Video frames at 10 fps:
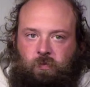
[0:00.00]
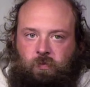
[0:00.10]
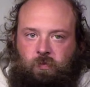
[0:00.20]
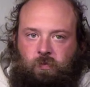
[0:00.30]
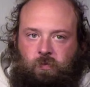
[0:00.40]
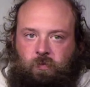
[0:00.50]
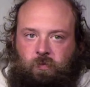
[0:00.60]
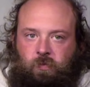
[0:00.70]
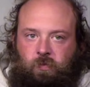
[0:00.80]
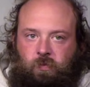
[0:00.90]

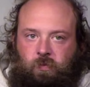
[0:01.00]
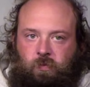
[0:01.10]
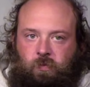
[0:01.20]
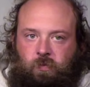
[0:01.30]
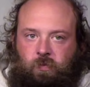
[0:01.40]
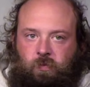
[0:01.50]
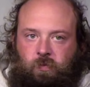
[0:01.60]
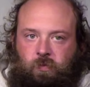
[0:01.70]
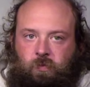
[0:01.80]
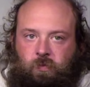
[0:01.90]

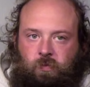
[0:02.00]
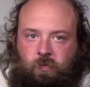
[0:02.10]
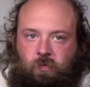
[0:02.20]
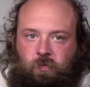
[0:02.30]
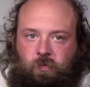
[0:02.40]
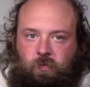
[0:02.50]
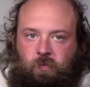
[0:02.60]
The person shown says nothing.